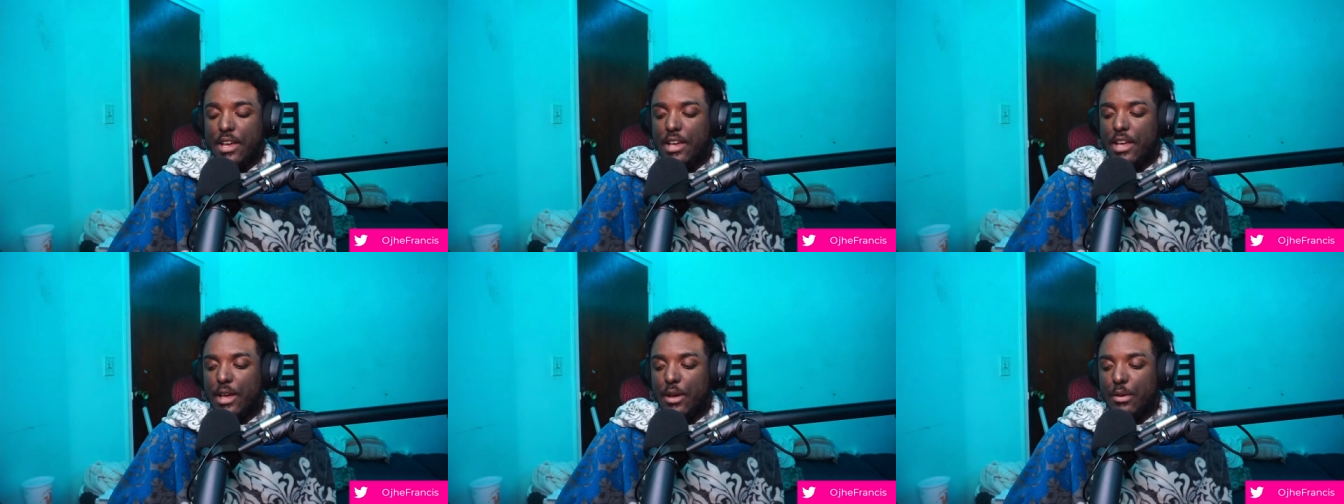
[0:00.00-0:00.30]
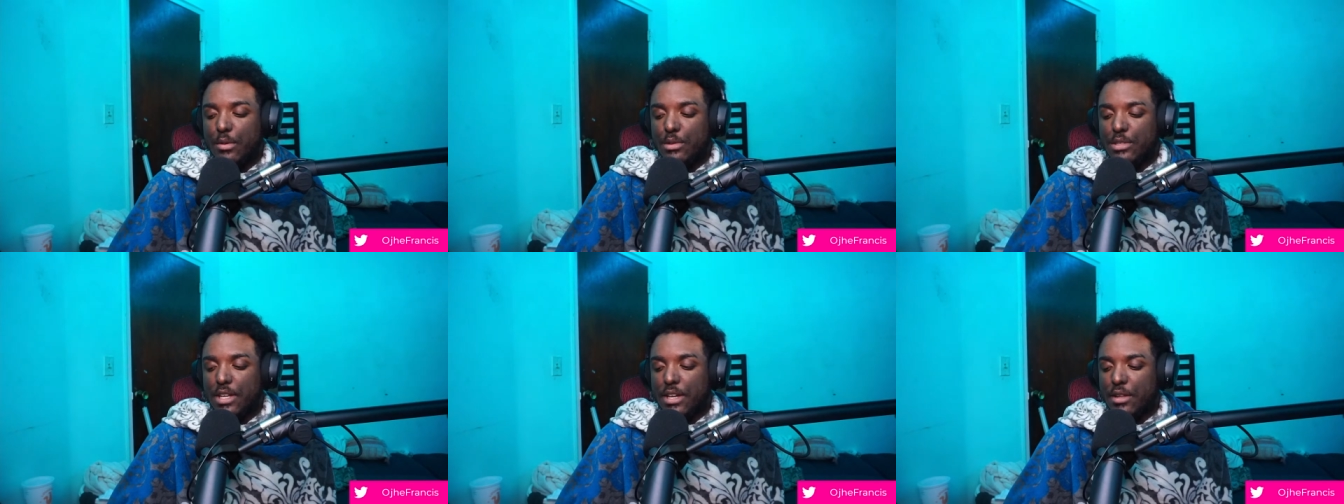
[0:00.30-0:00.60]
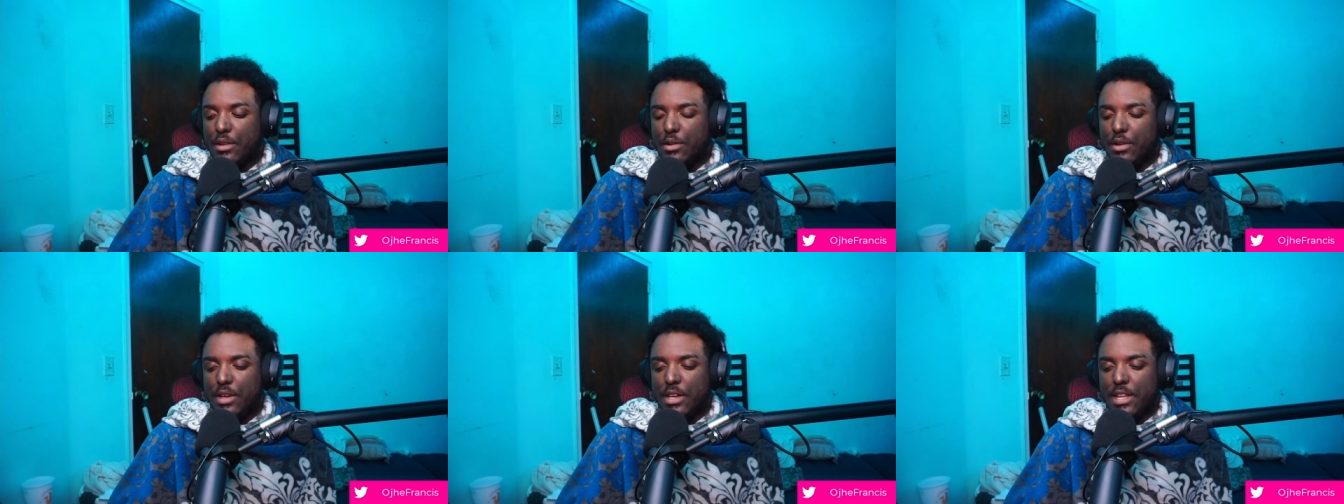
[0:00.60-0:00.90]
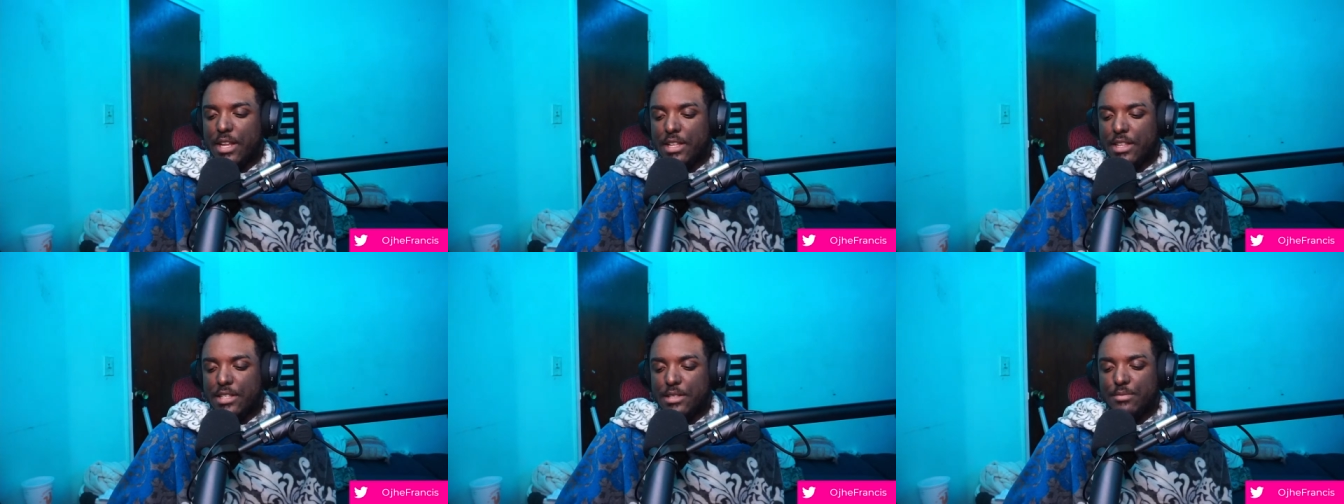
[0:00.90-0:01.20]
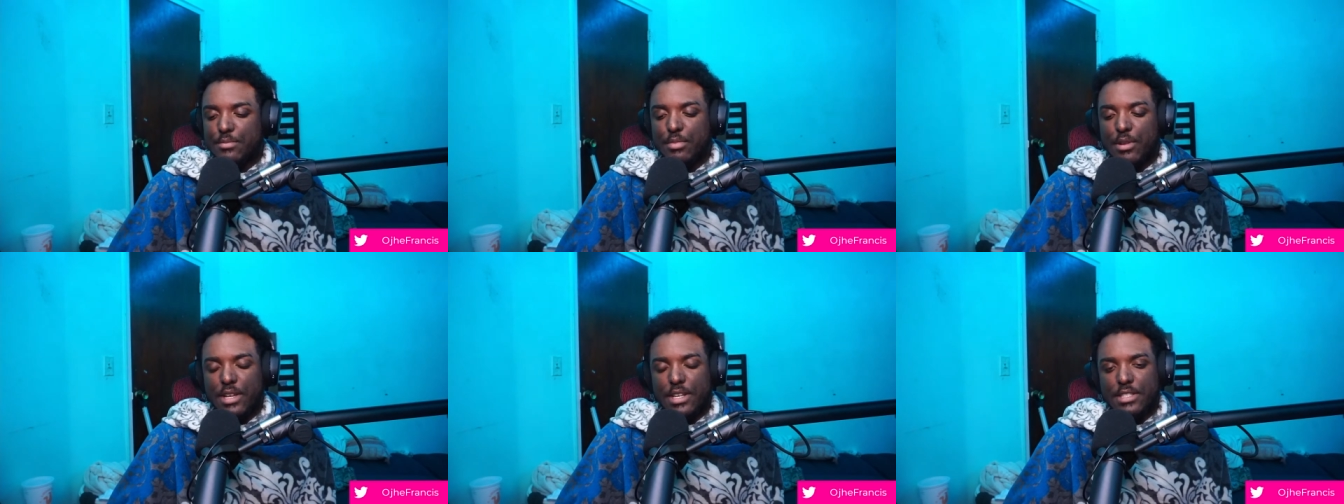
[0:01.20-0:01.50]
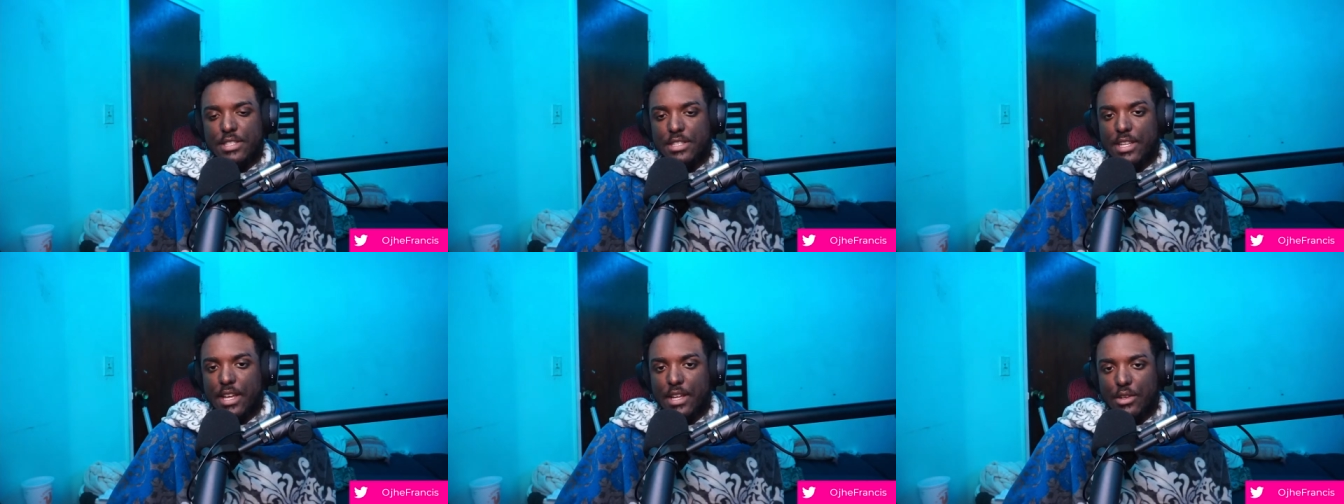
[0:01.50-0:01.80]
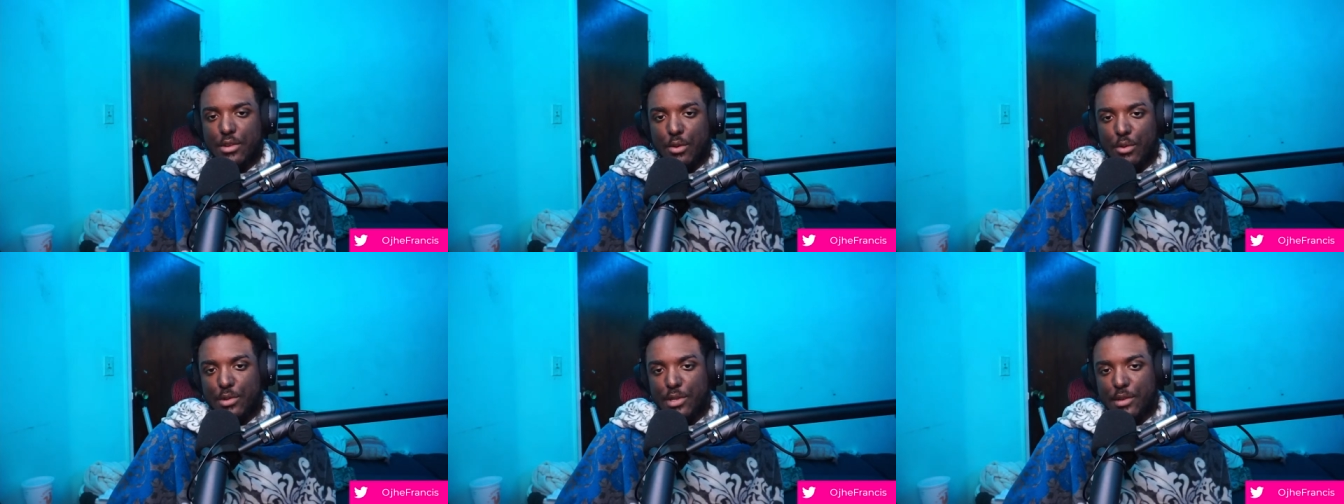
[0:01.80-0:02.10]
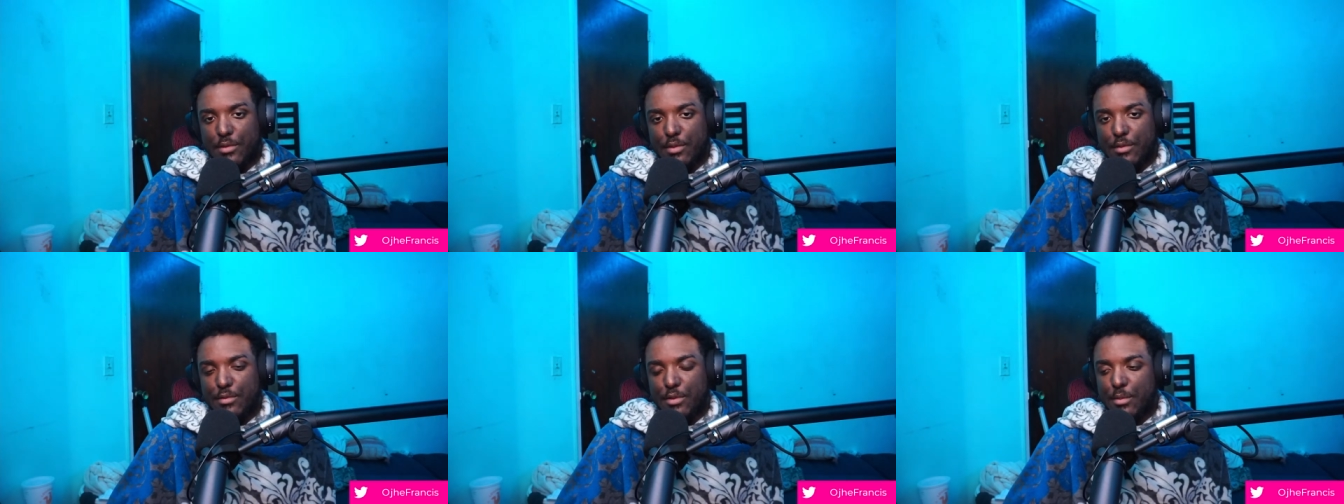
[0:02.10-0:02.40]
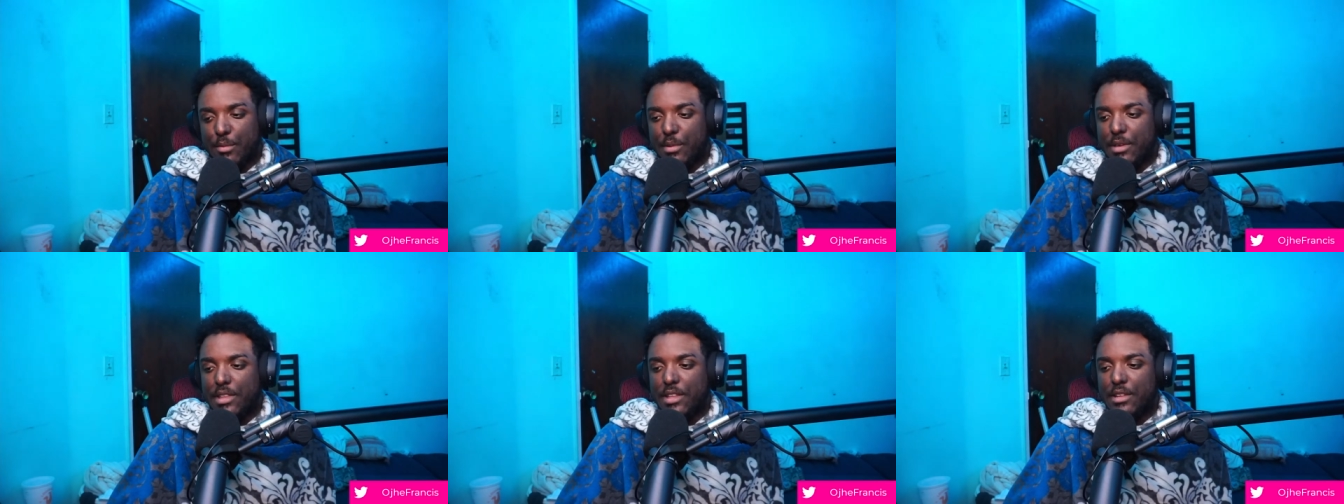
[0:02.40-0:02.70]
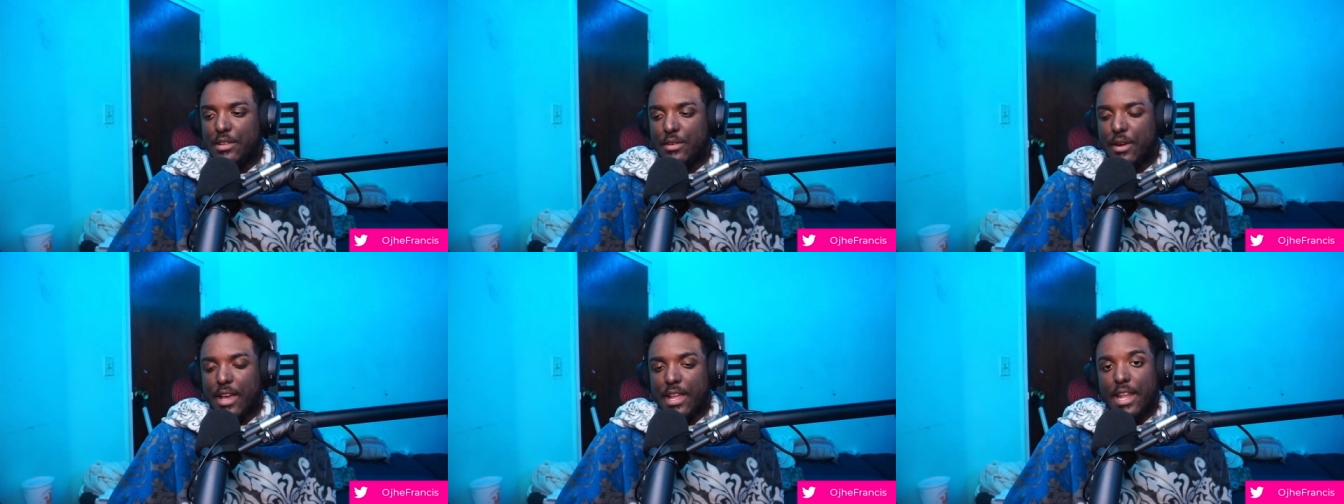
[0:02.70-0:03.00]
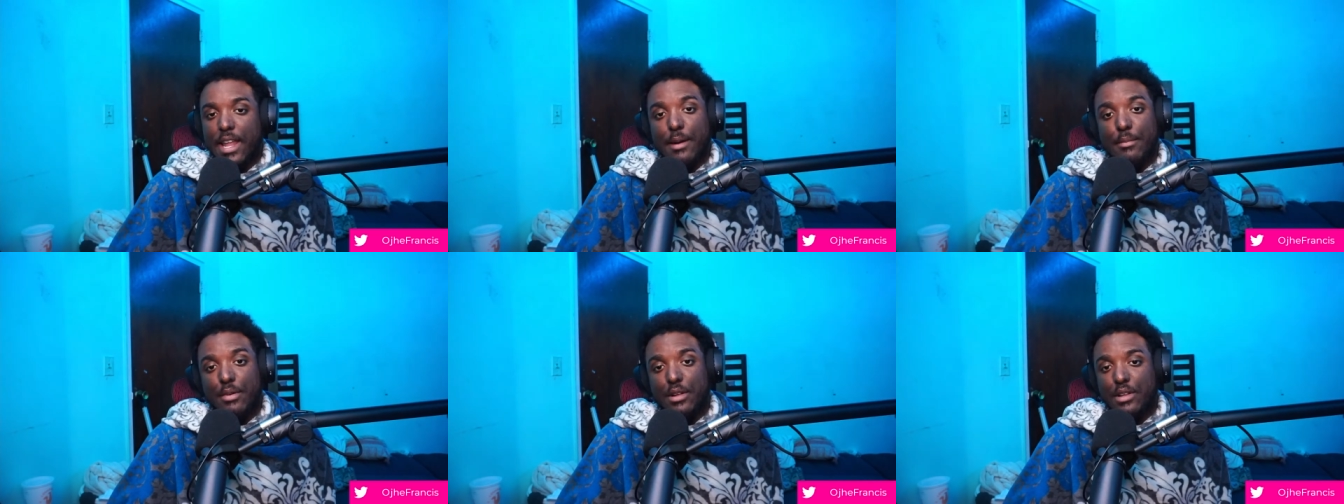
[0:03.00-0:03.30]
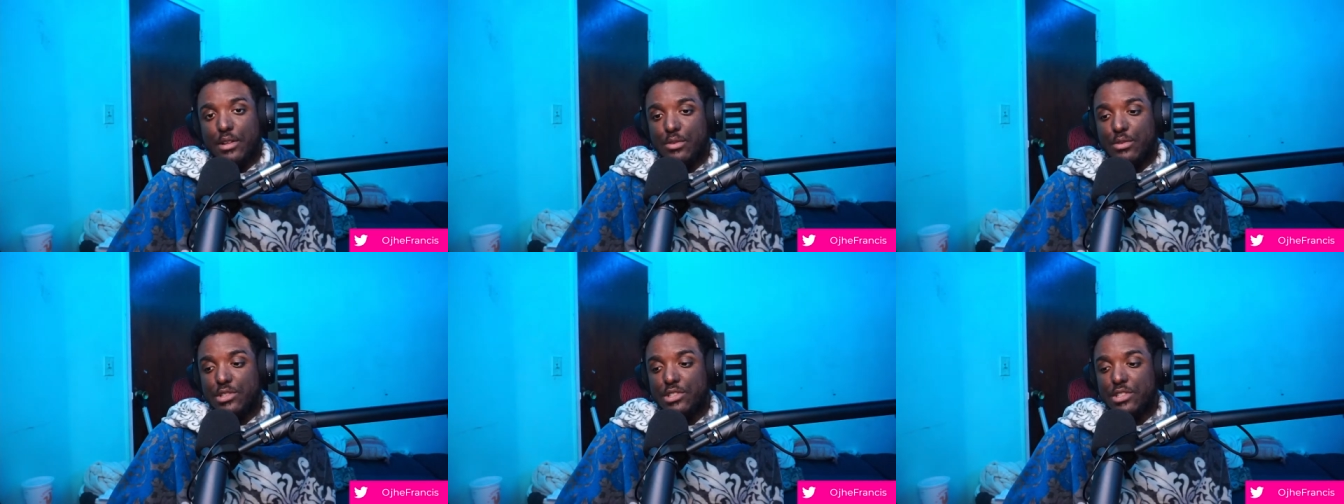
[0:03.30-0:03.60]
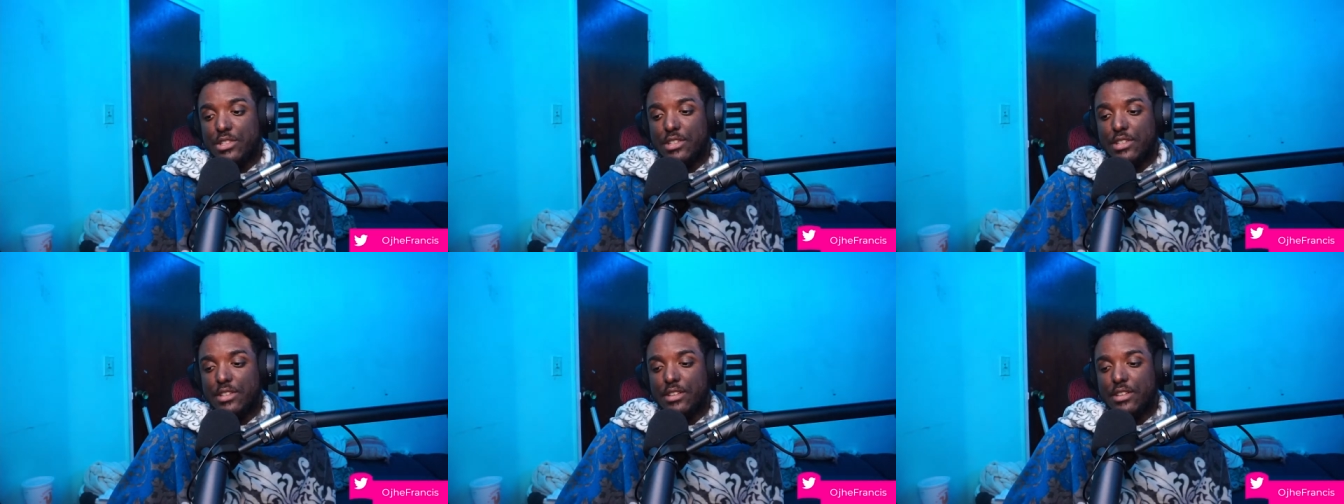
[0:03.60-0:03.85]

it was like looking at this place is like no different for me than looking at pollution,